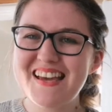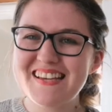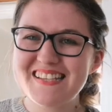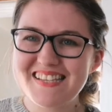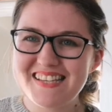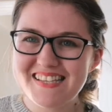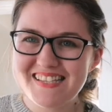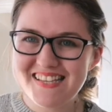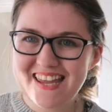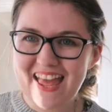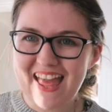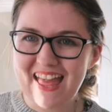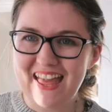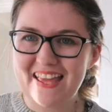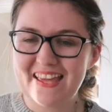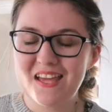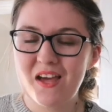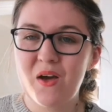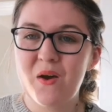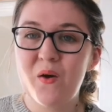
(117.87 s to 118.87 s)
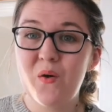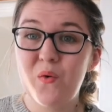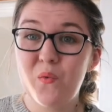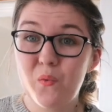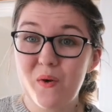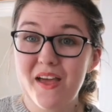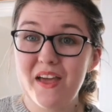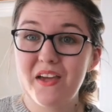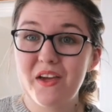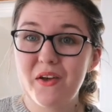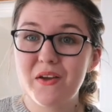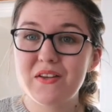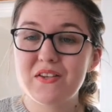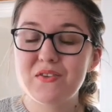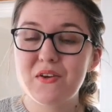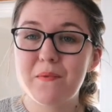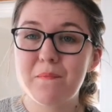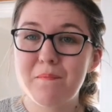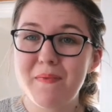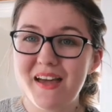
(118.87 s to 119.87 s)
Today, we're going
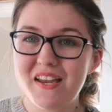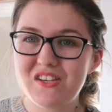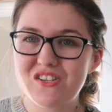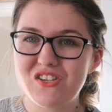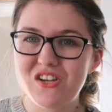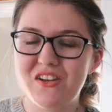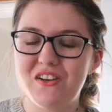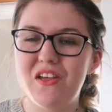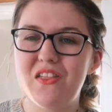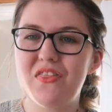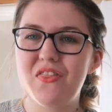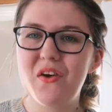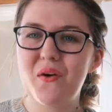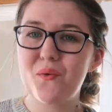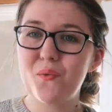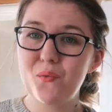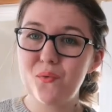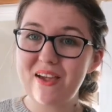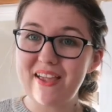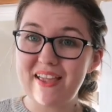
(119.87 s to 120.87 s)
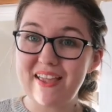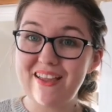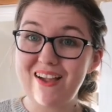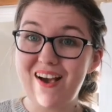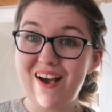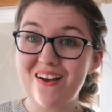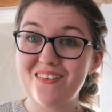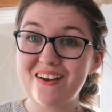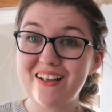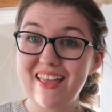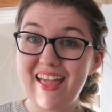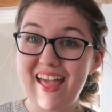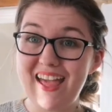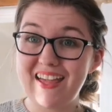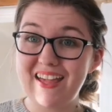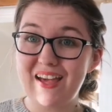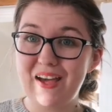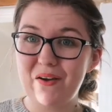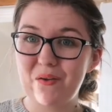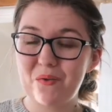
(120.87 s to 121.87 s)
to imagine that we are
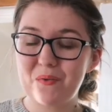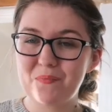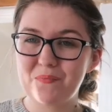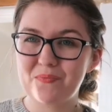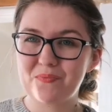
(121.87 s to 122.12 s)
Akeyo.